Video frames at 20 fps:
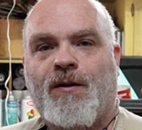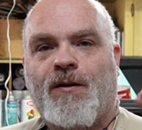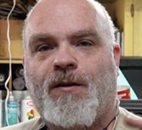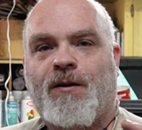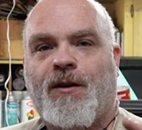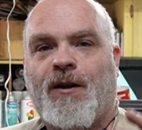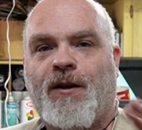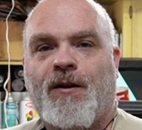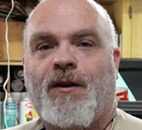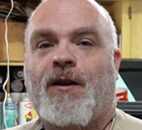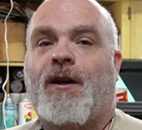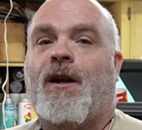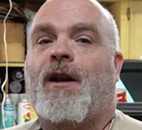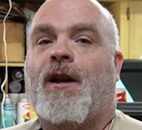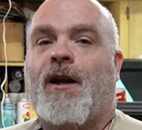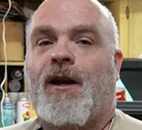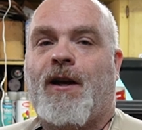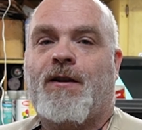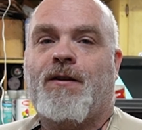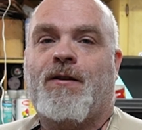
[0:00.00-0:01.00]
tend to
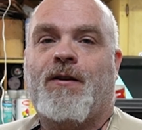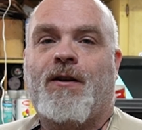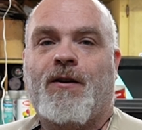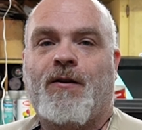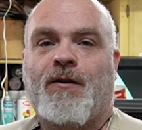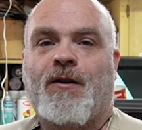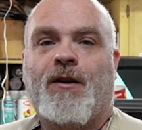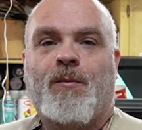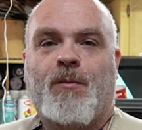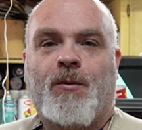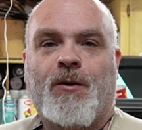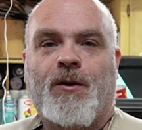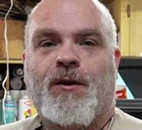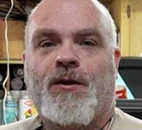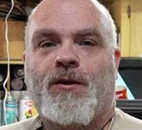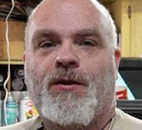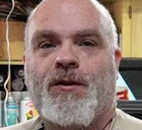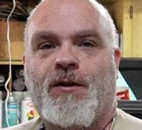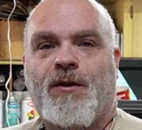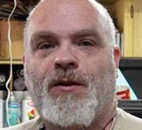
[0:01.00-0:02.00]
get accidentally
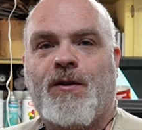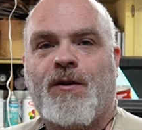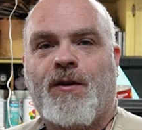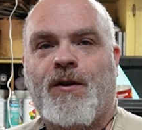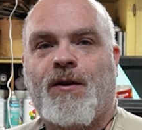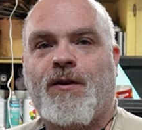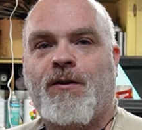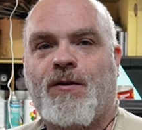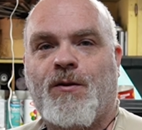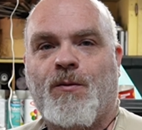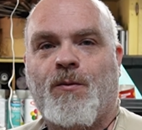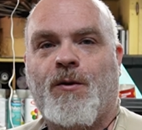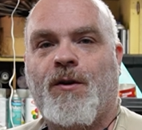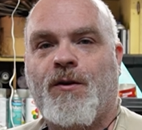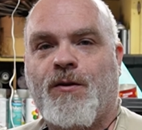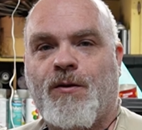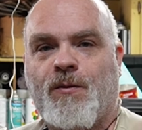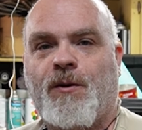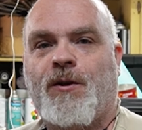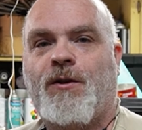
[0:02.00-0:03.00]
pushed as to
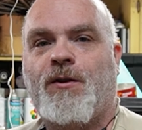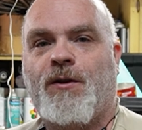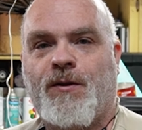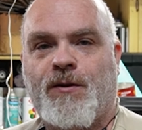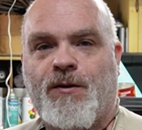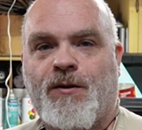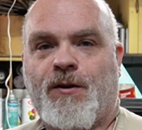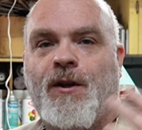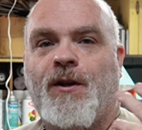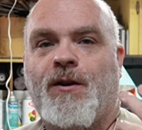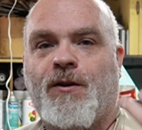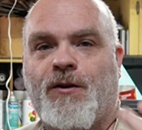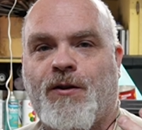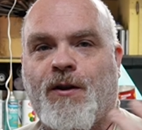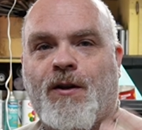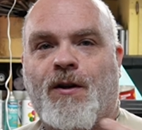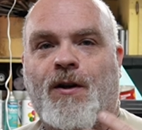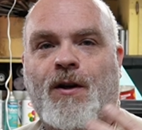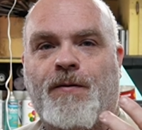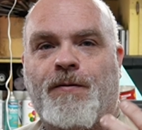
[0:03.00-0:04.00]
where switches get
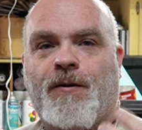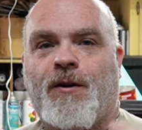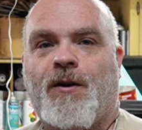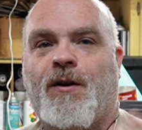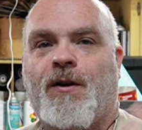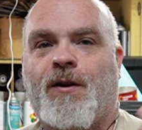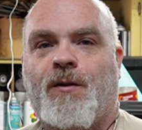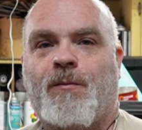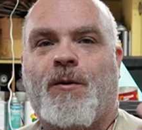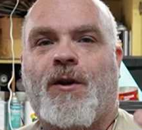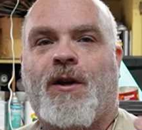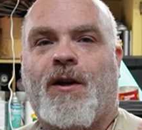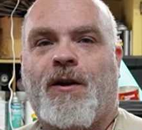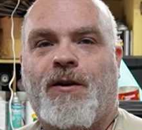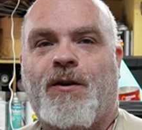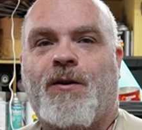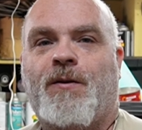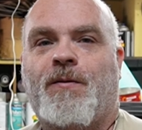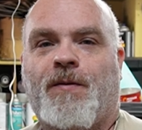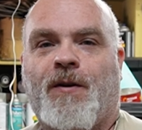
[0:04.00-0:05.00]
shut off and on. But I
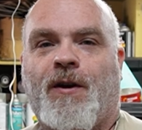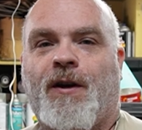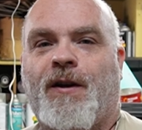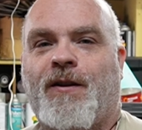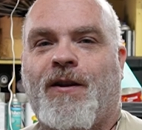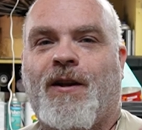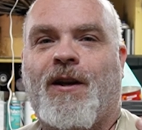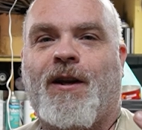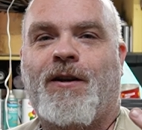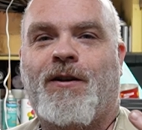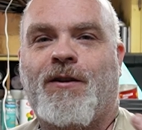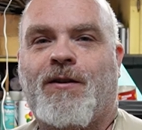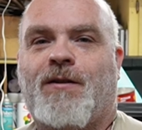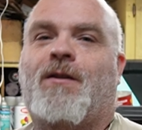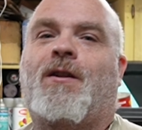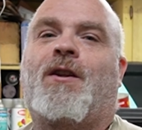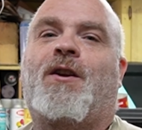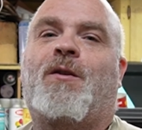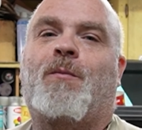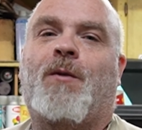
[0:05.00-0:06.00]
do find that I
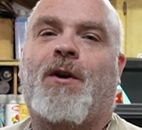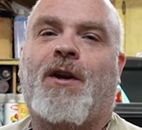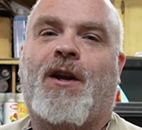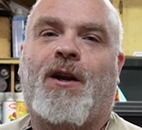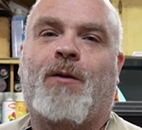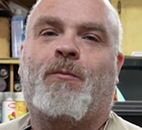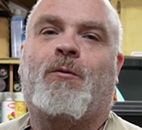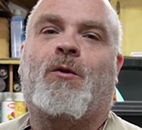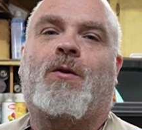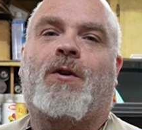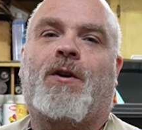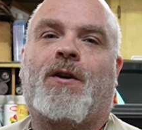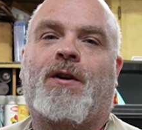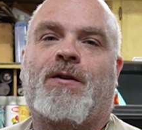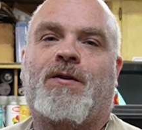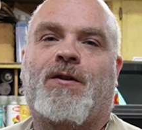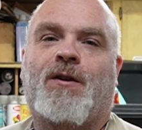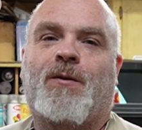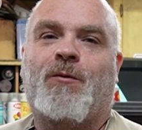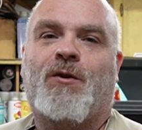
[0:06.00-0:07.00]
just leave my camera
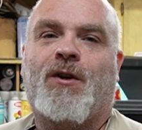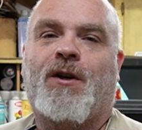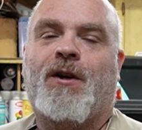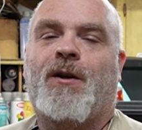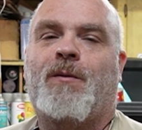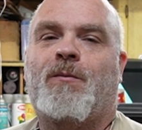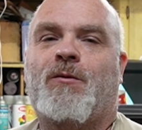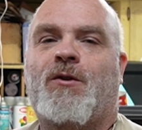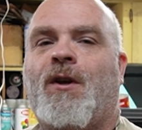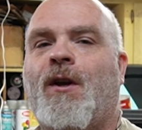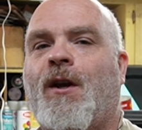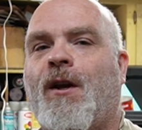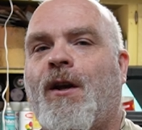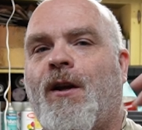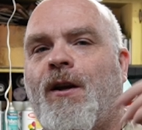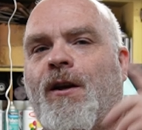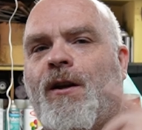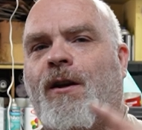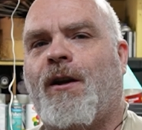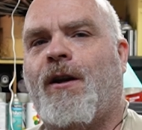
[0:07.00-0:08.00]
running sometimes,
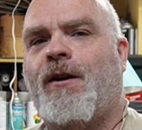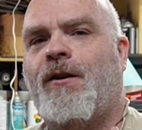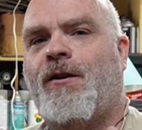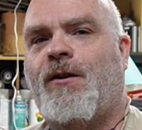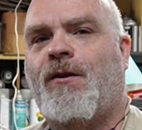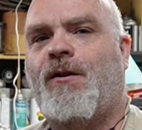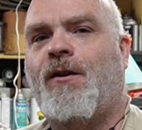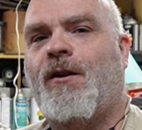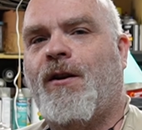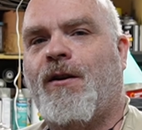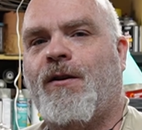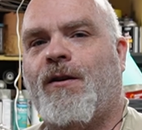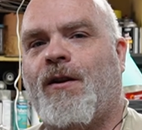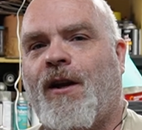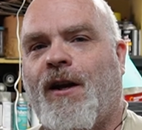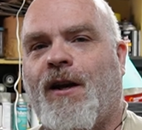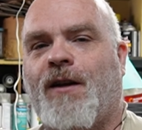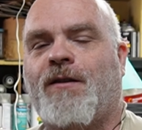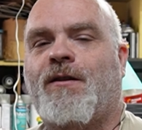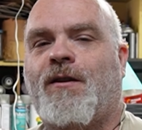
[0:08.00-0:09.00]
and it
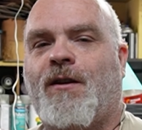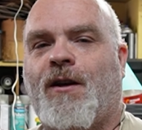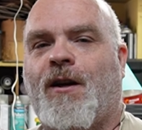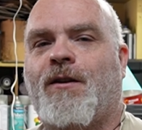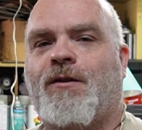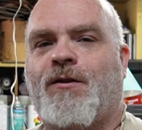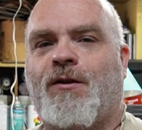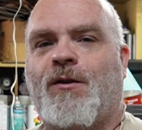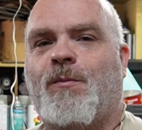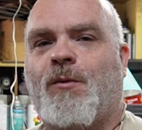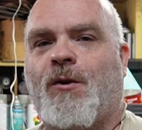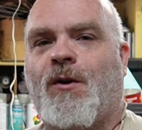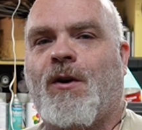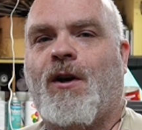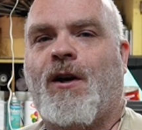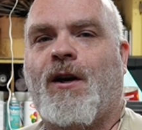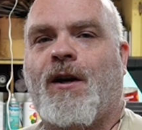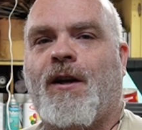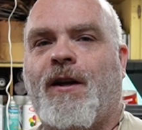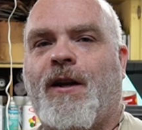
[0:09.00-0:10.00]
hasn't got super
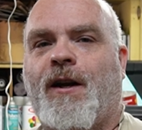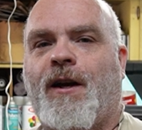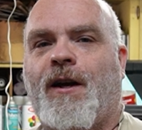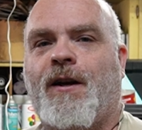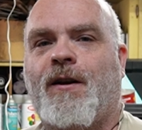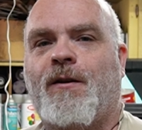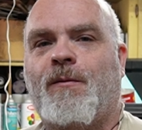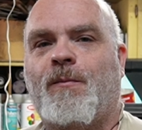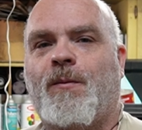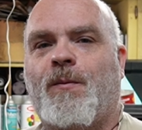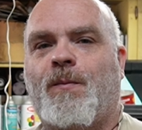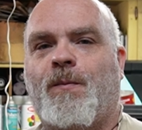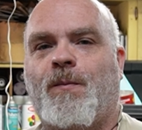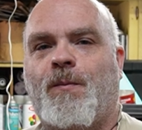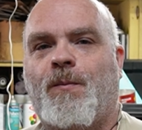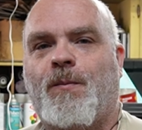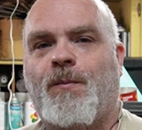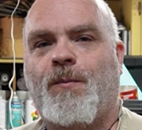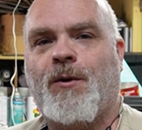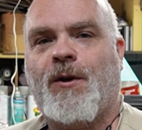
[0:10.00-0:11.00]
hot yet,
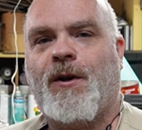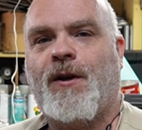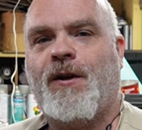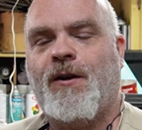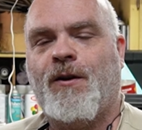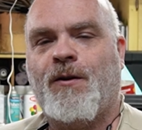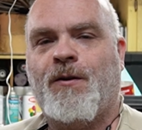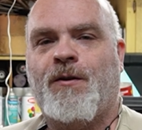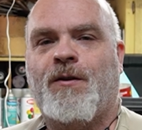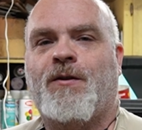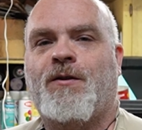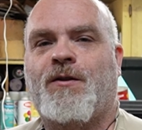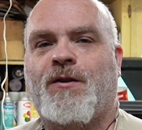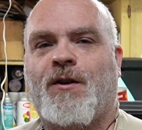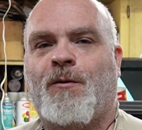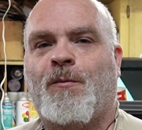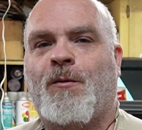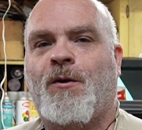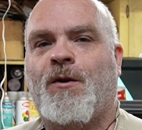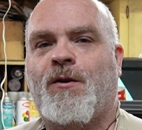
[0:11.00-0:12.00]
but I know in the
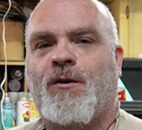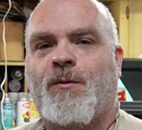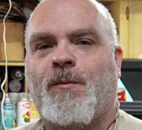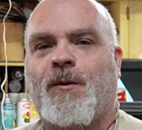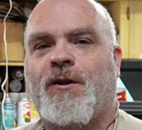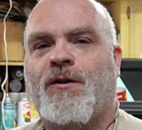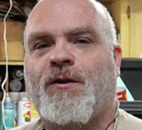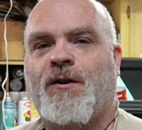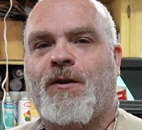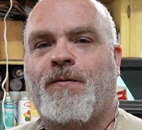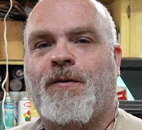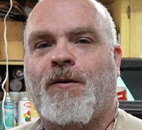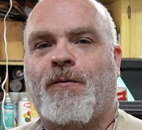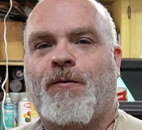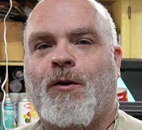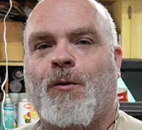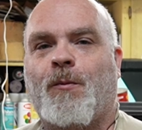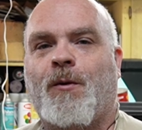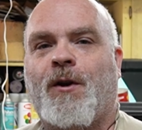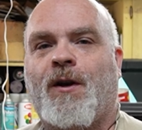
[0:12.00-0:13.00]
summer, especially if I'm
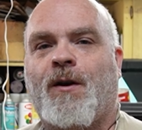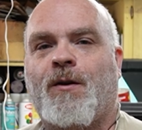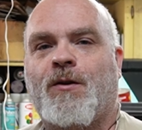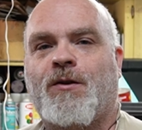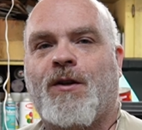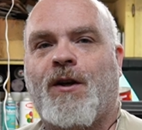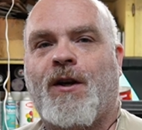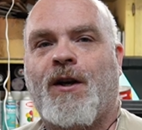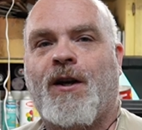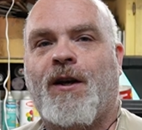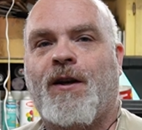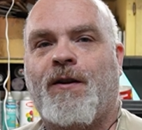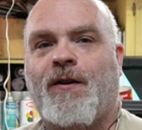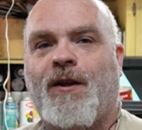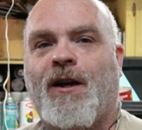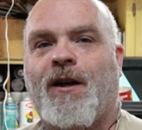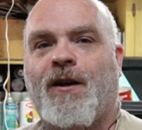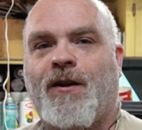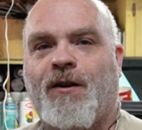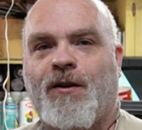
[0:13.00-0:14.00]
filming outside,
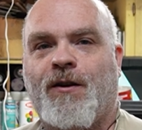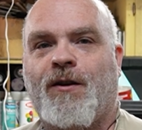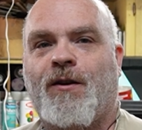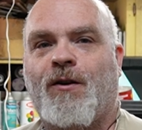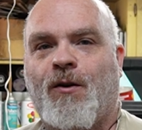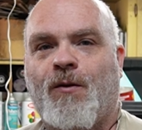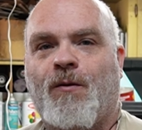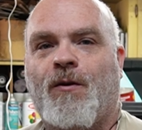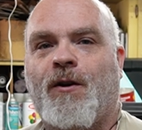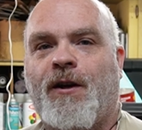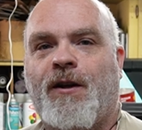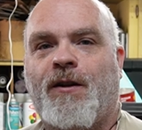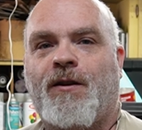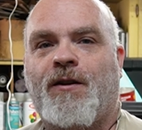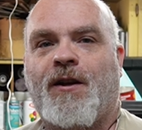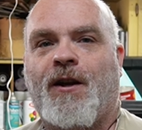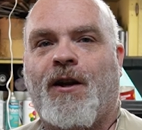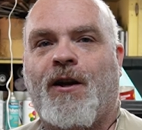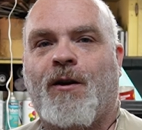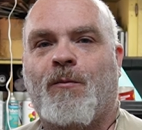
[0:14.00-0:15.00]
that could overheat
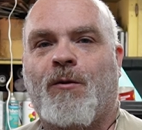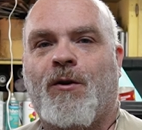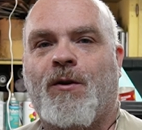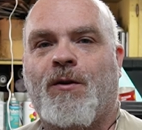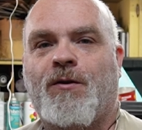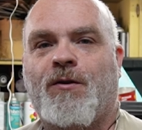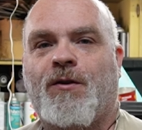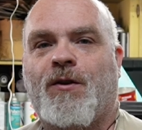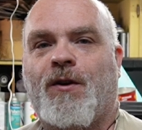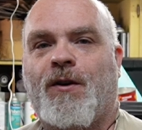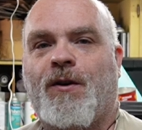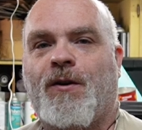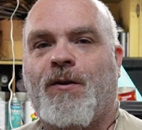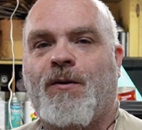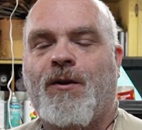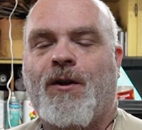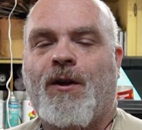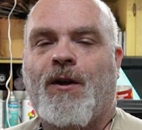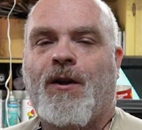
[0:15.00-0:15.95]
the camera. So